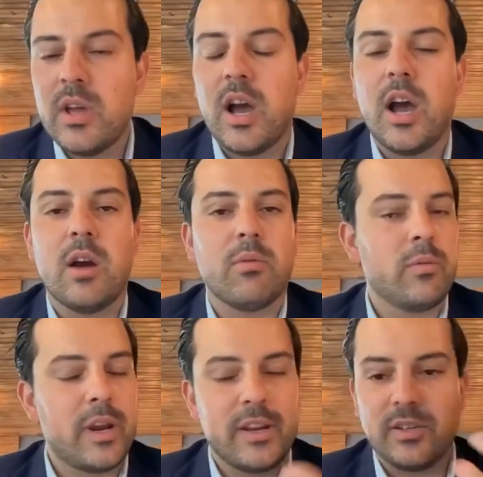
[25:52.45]
we're
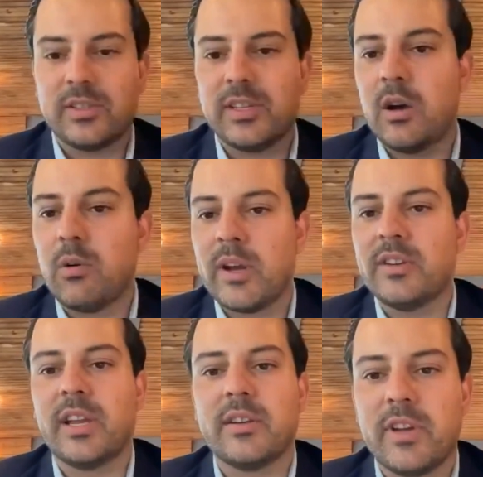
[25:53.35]
ready to sell, we're ready
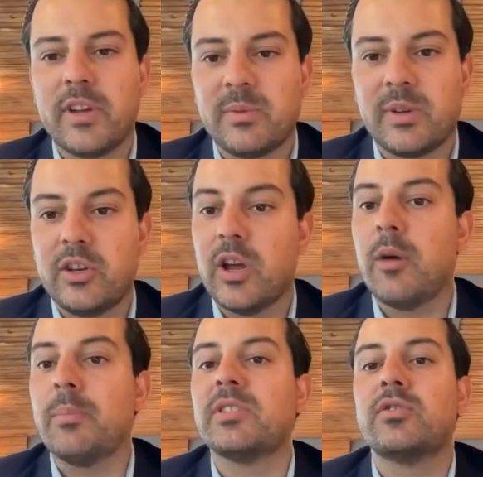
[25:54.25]
to get investment. Can you
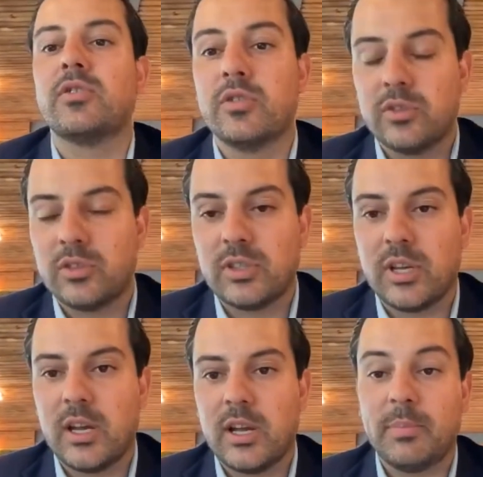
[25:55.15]
help us be
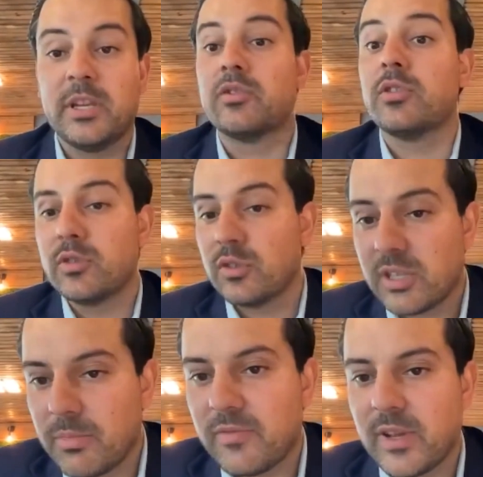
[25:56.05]
introduced to
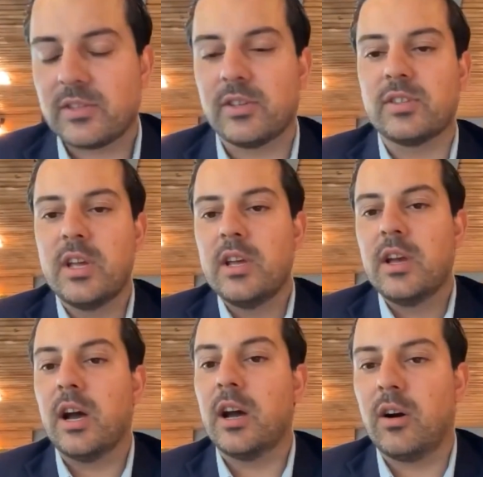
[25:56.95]
some investors?
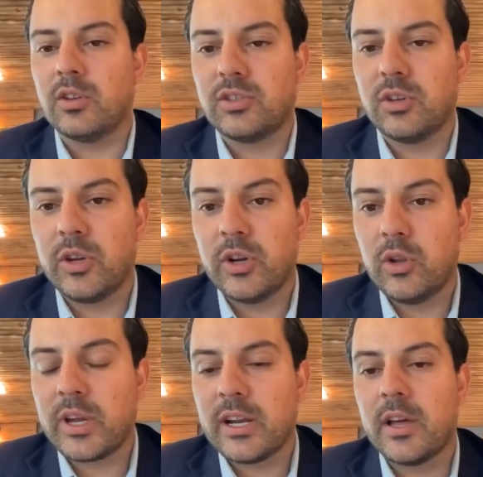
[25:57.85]
Also,
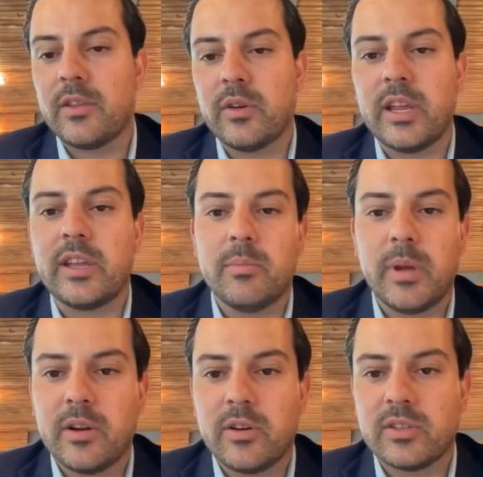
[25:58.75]
look at other
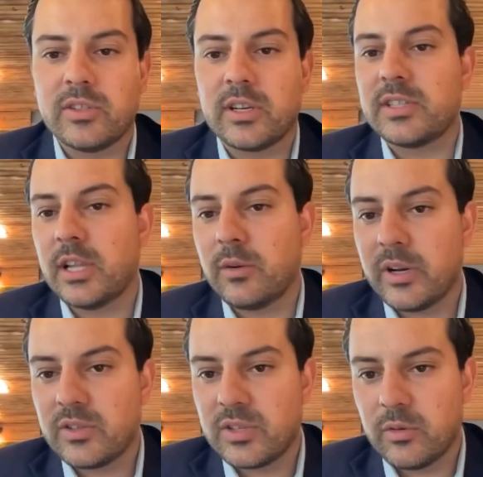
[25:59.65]
incubators and
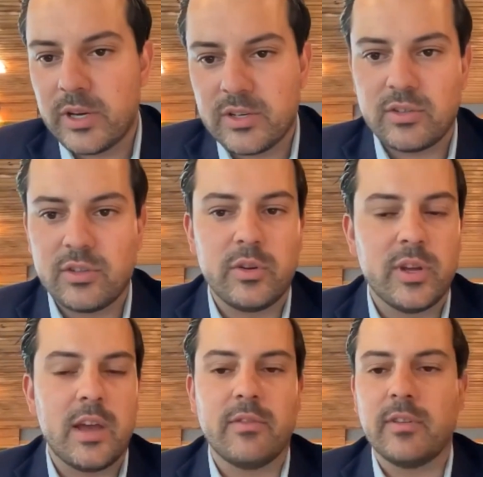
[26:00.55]
accelerators in the region too. You
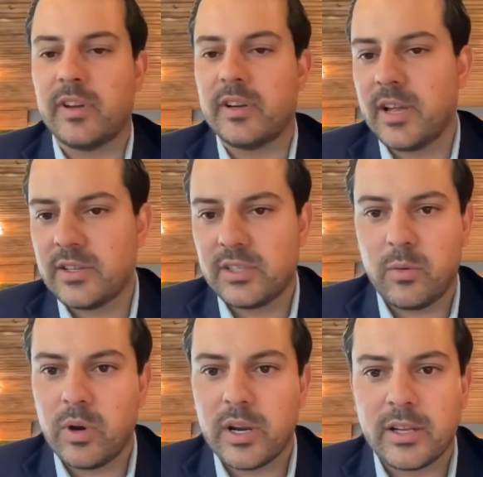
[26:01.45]
have a fantastic
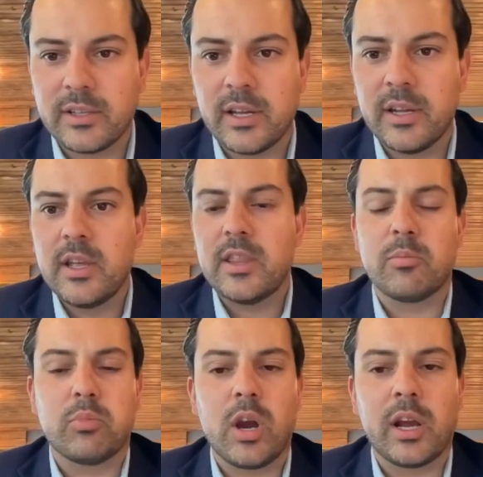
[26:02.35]
one at the
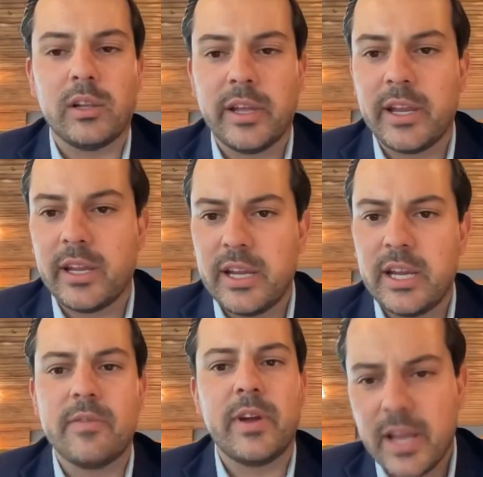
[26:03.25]
Brock Link, Innovate